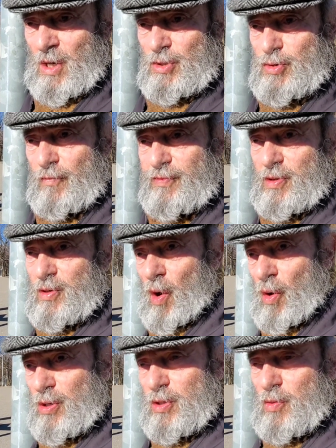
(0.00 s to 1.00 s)
So if you
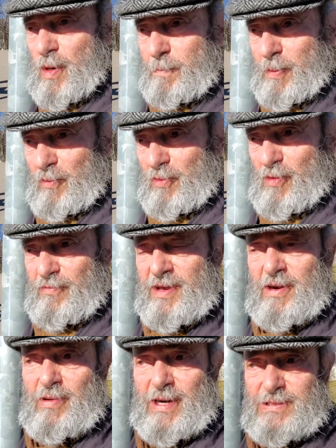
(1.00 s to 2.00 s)
go to a
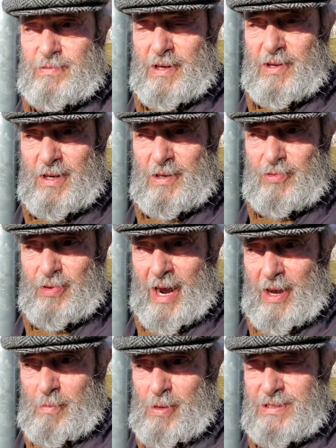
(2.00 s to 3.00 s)
Peruvian restaurant, you can try
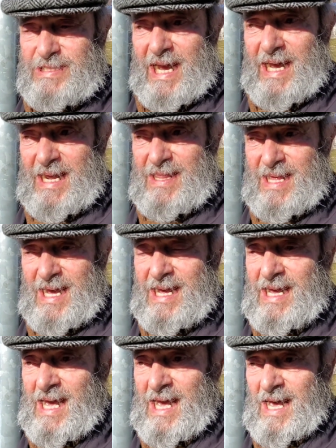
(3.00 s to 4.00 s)
almost anything
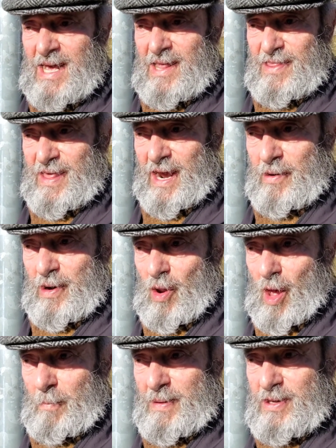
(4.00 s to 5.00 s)
there. It'll
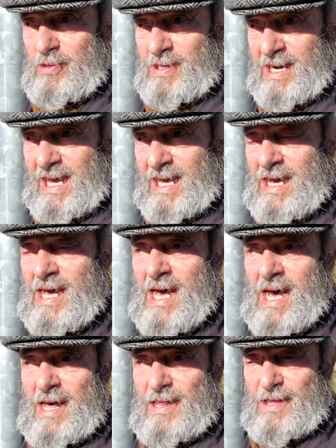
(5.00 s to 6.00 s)
all be unique.
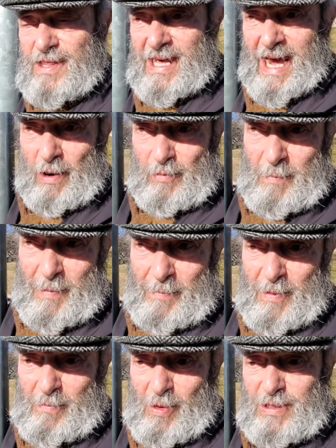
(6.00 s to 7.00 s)
The thing I
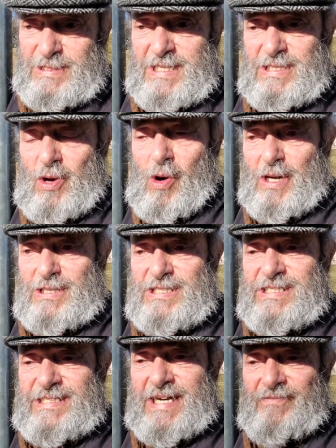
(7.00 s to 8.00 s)
remember most is called
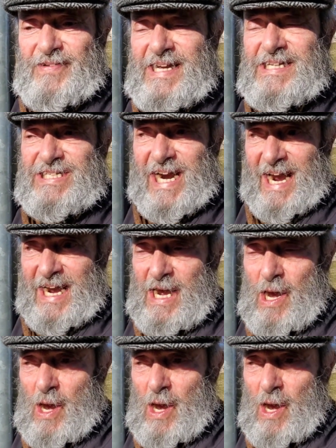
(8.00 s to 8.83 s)
ceviche,